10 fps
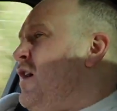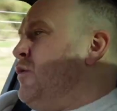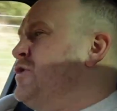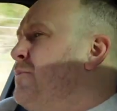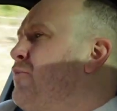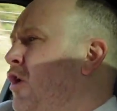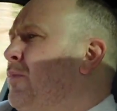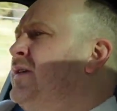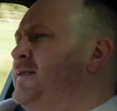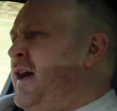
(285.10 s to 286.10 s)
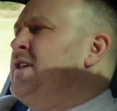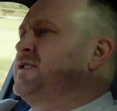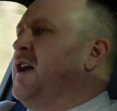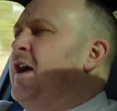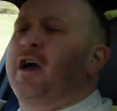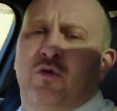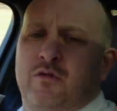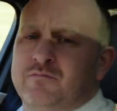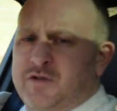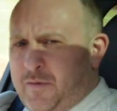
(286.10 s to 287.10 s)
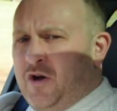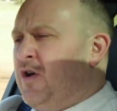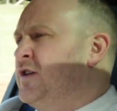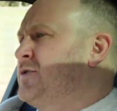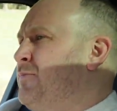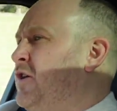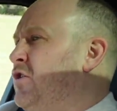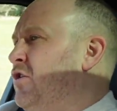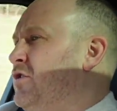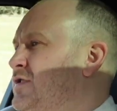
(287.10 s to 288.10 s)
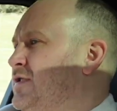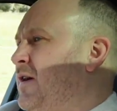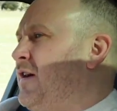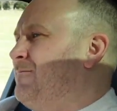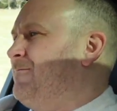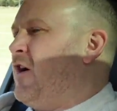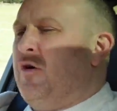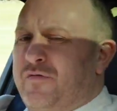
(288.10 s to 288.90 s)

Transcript: we should probably test that out, to be honest, because that'll be